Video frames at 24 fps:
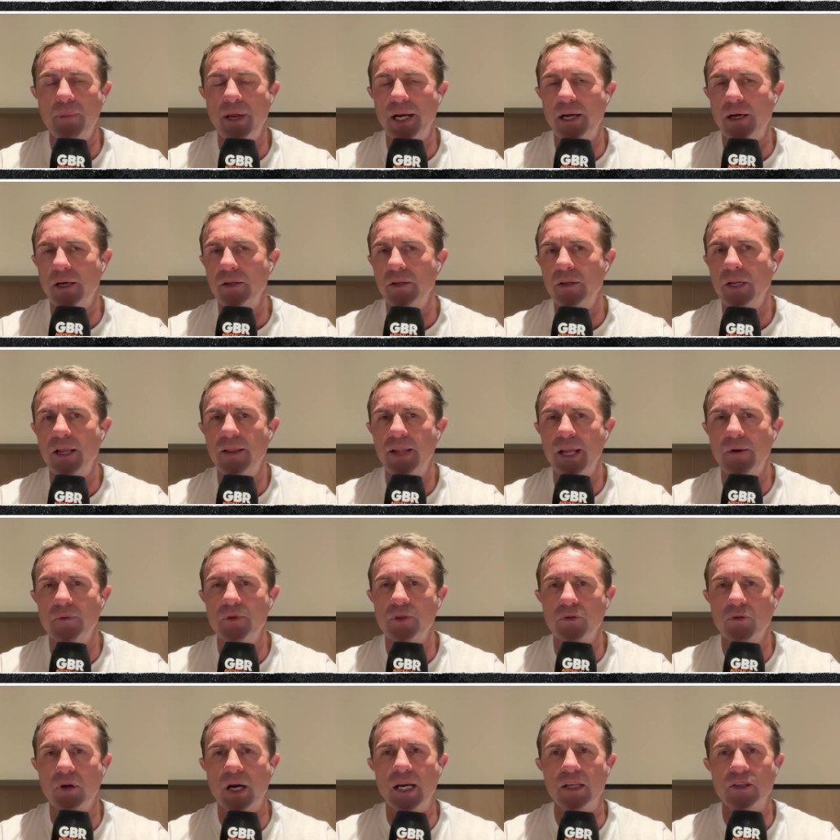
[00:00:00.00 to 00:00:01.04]
manner, and that
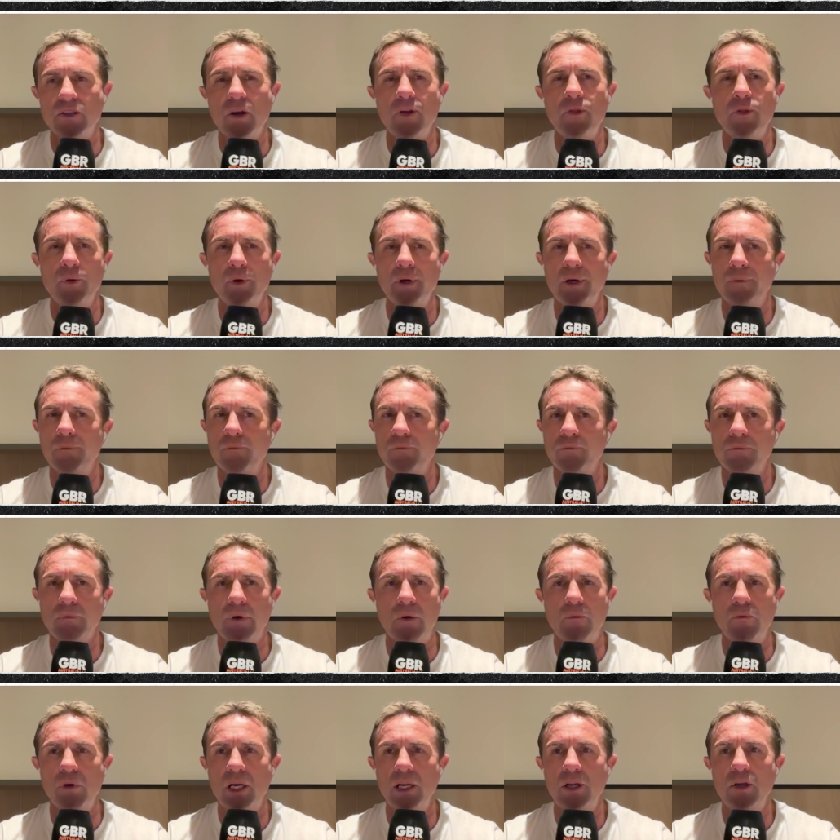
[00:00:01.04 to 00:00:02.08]
was great. So I thought
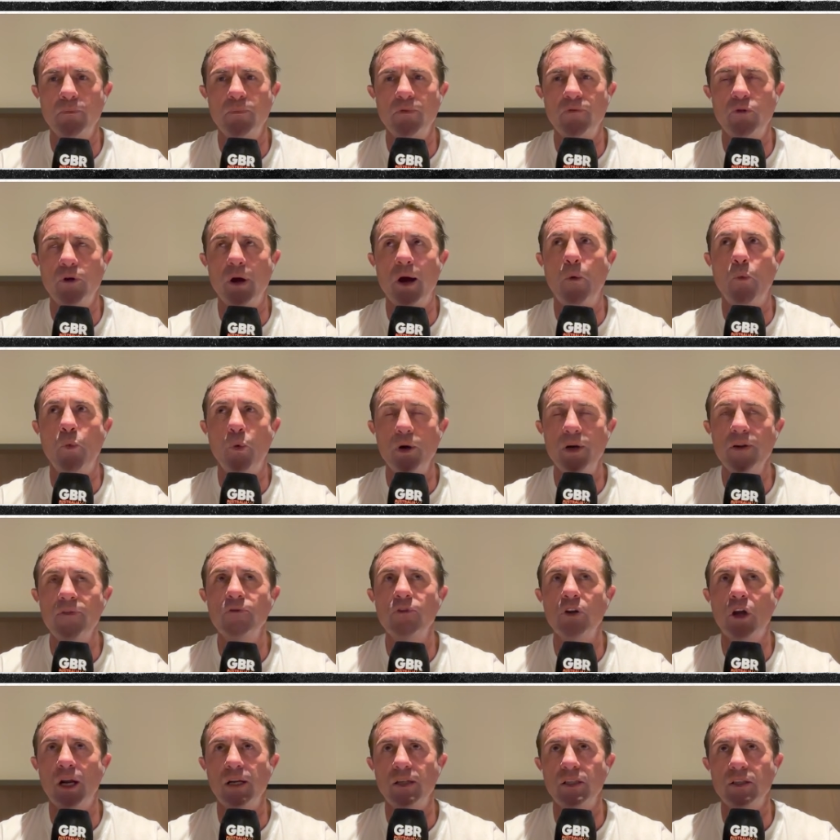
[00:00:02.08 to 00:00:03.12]
a really good performance. I would
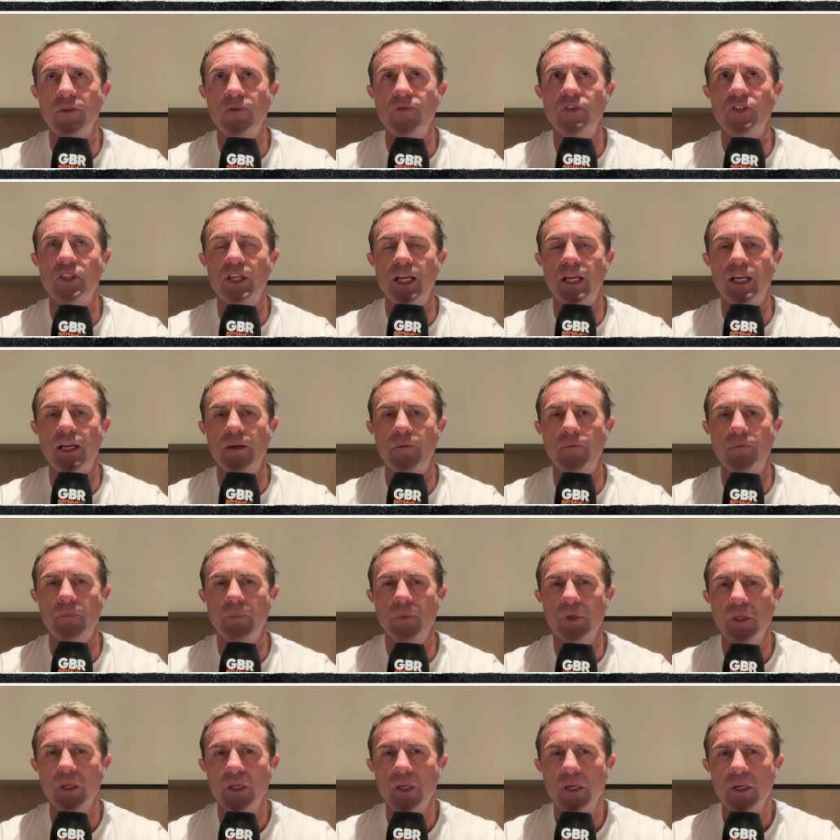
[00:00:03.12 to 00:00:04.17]
have liked to have seen him
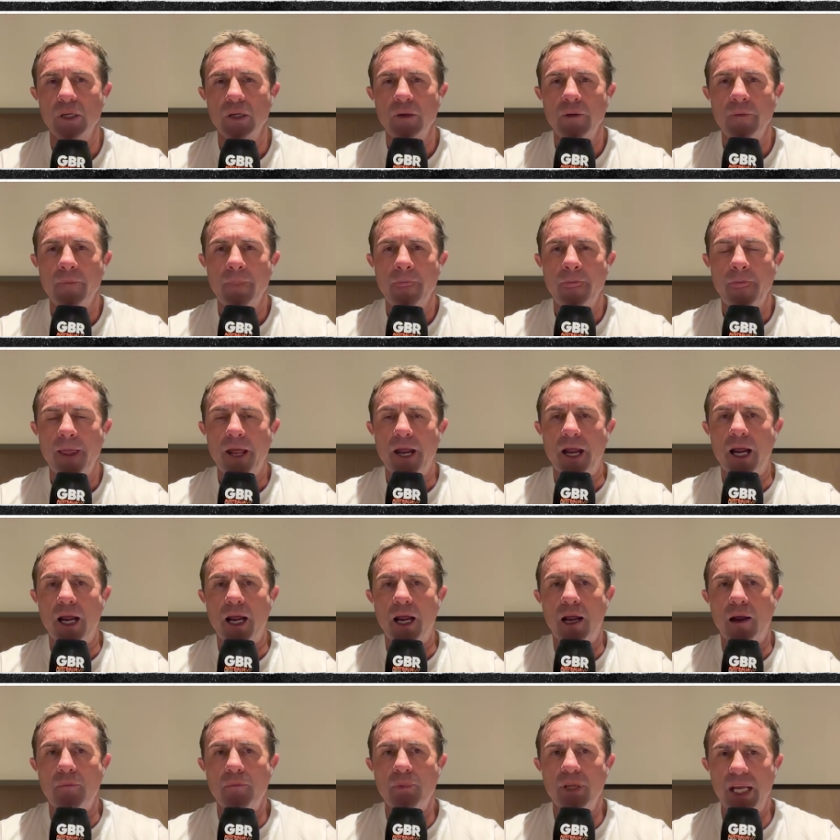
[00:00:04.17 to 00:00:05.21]

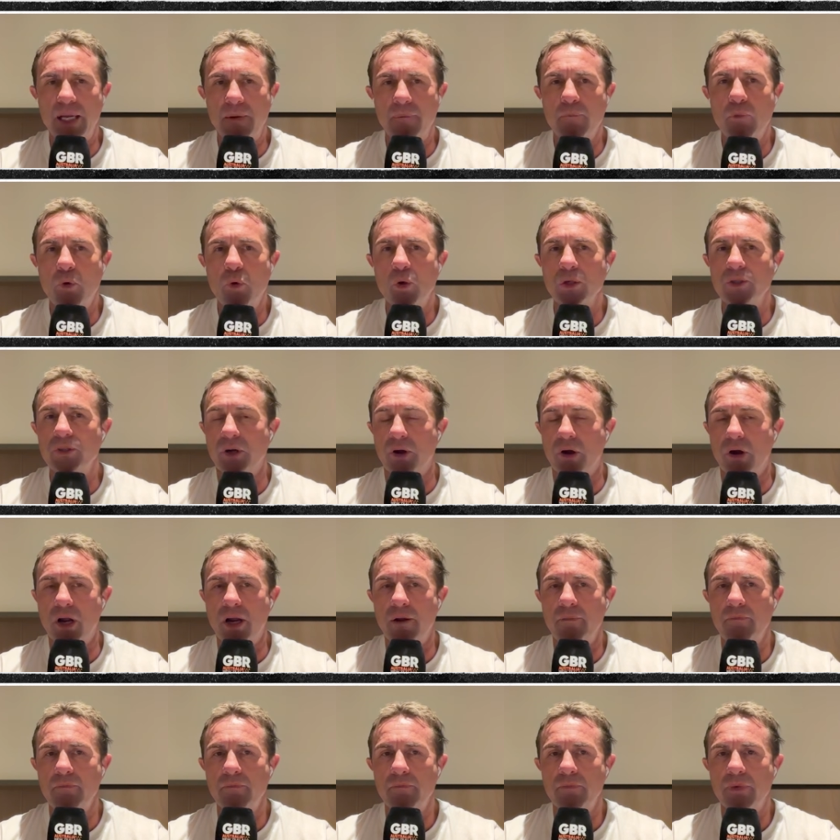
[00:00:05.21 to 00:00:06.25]
get more
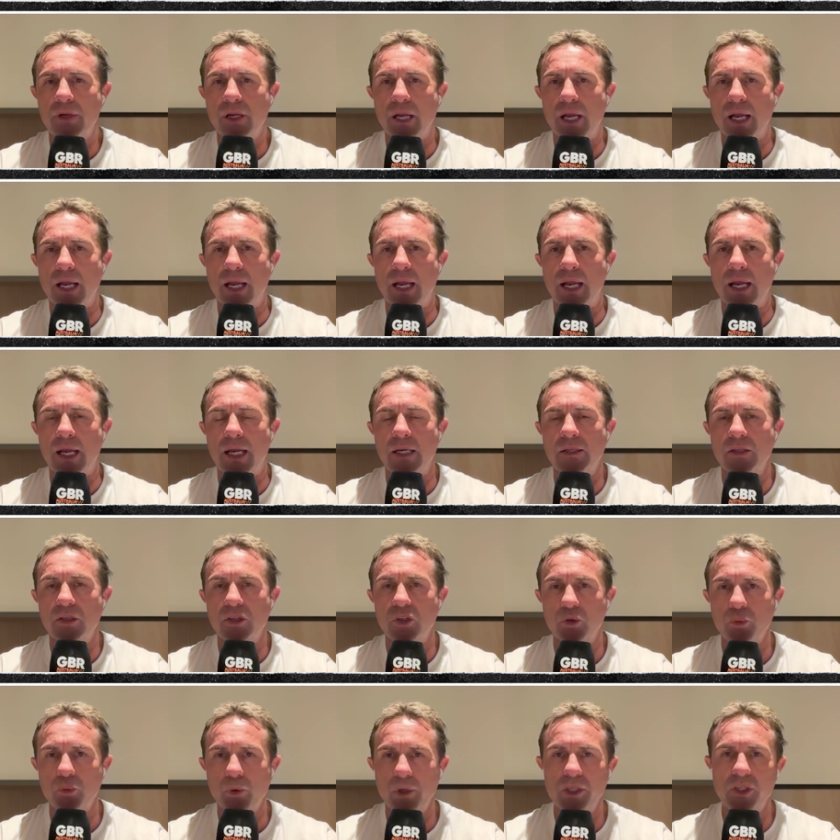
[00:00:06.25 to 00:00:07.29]
time to
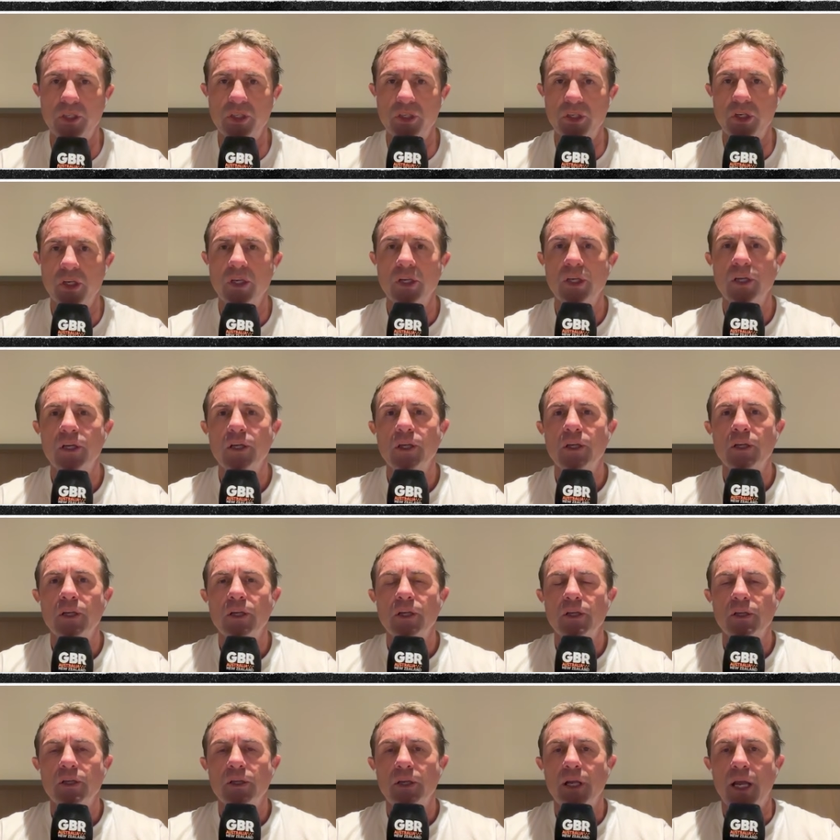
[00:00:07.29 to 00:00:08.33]
switch
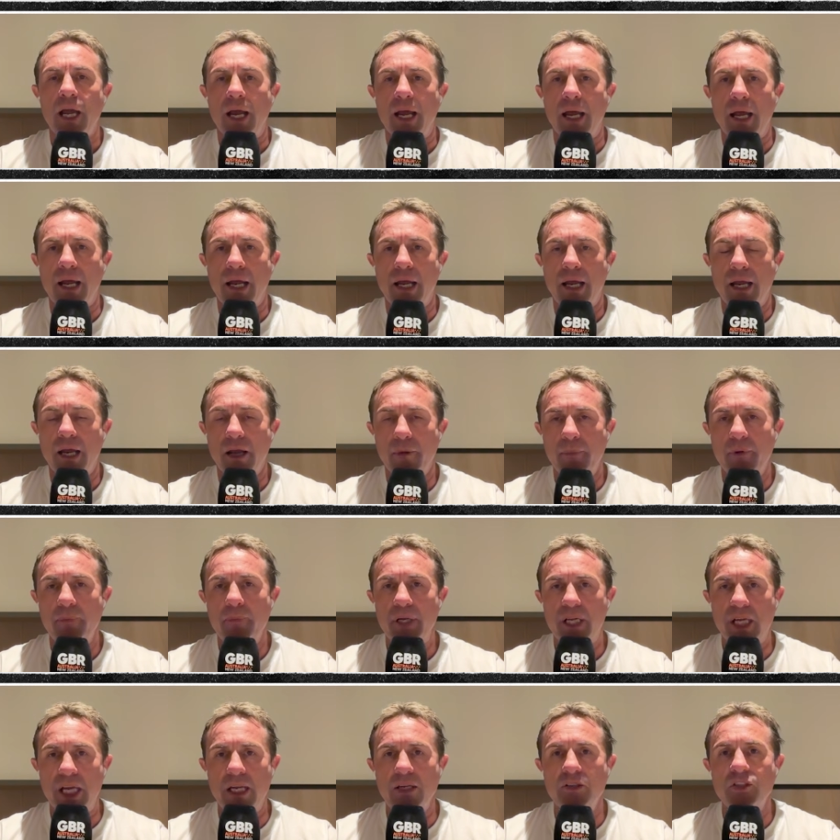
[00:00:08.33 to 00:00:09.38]
him and
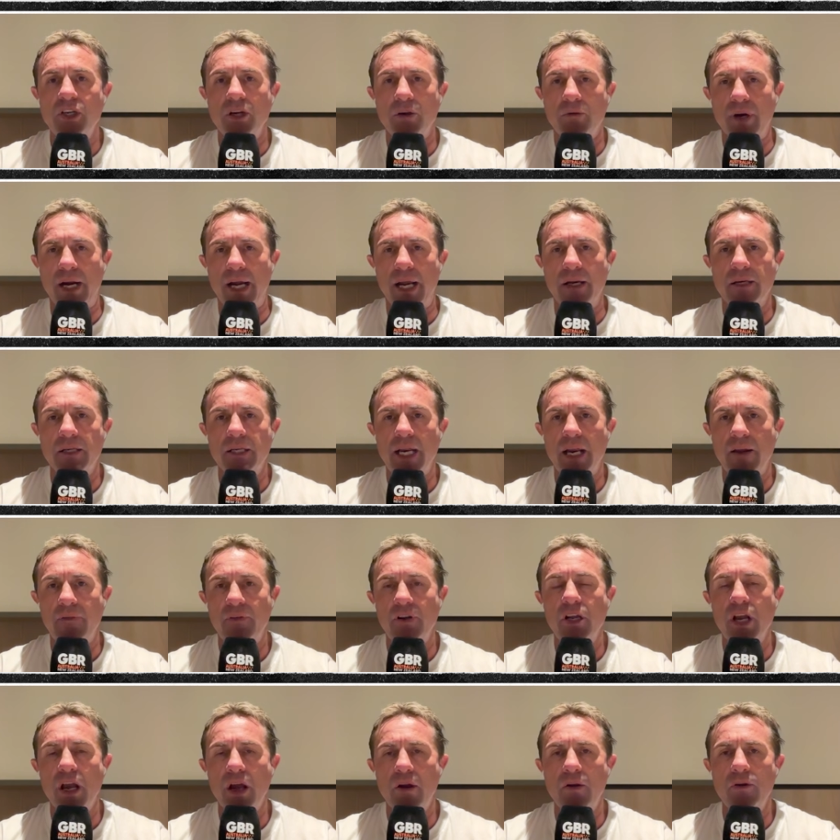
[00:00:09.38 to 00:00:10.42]
Mackenzie around to have a
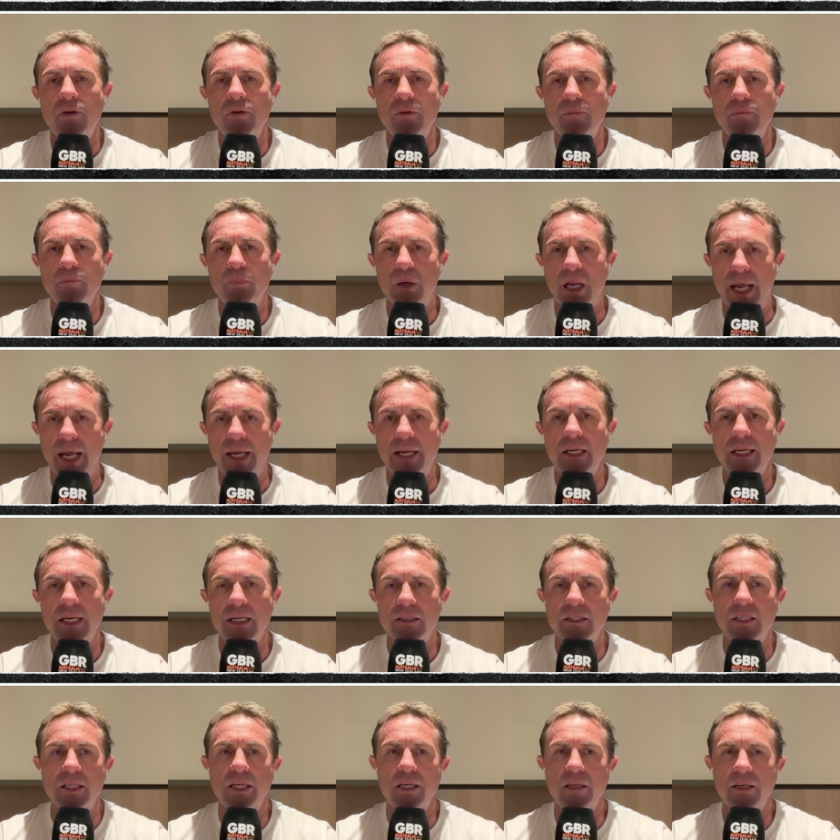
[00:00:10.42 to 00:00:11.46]
go playing at
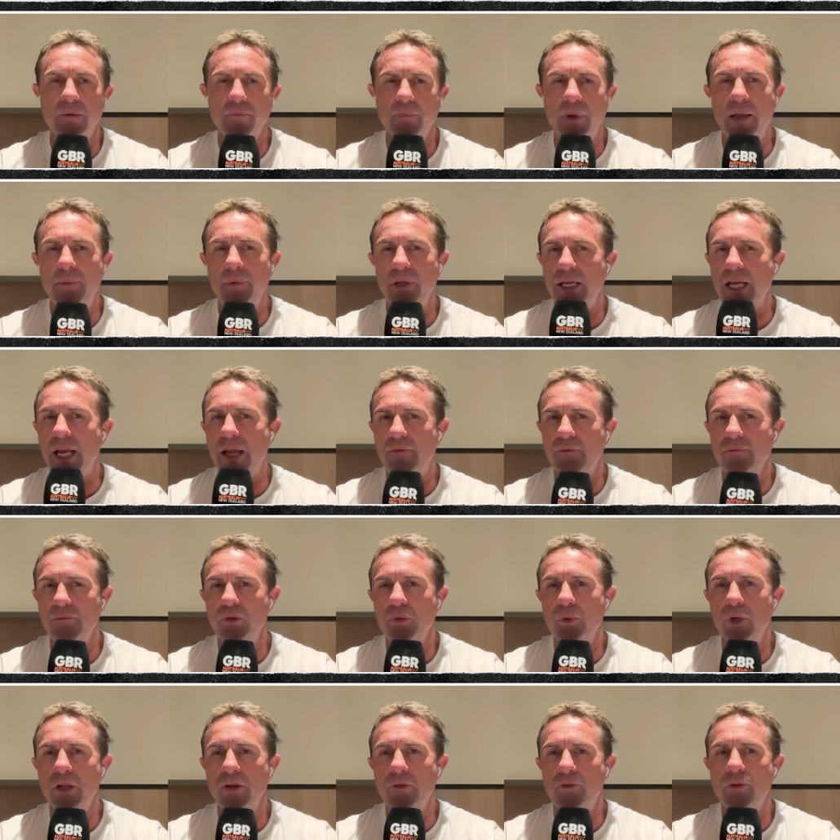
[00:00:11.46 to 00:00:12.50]
10, maybe gave him
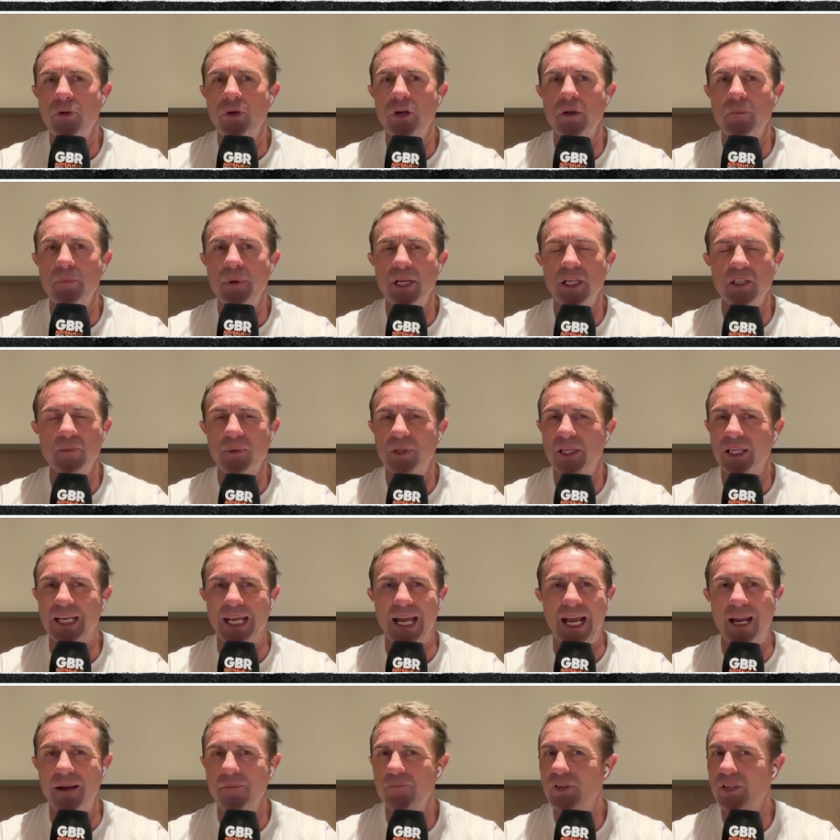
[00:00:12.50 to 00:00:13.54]
20 or 30 minutes, but the
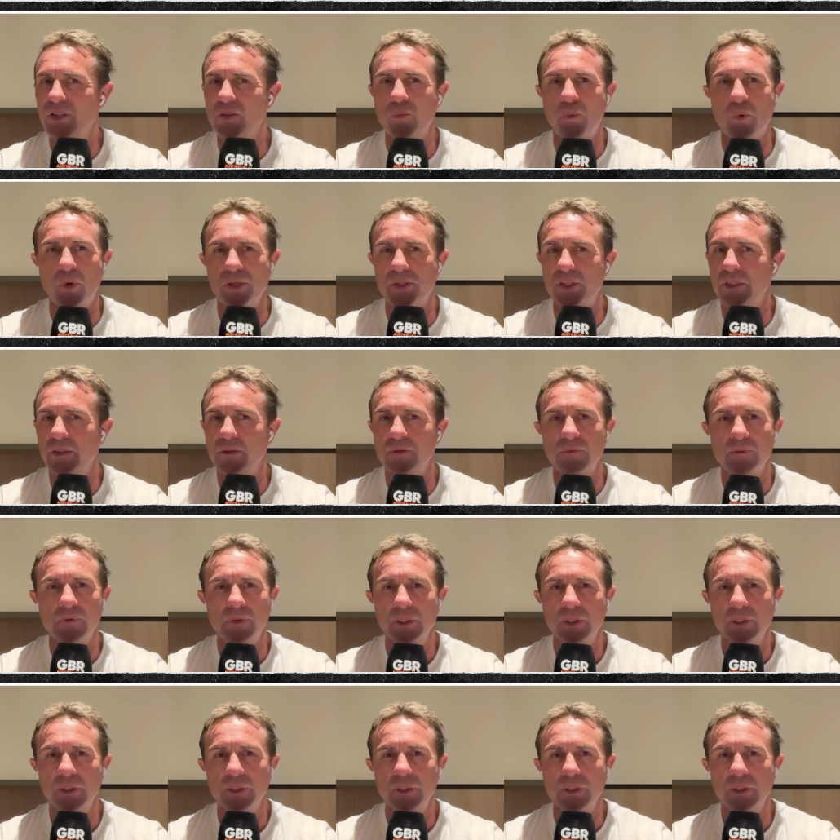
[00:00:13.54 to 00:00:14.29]
game just wasn't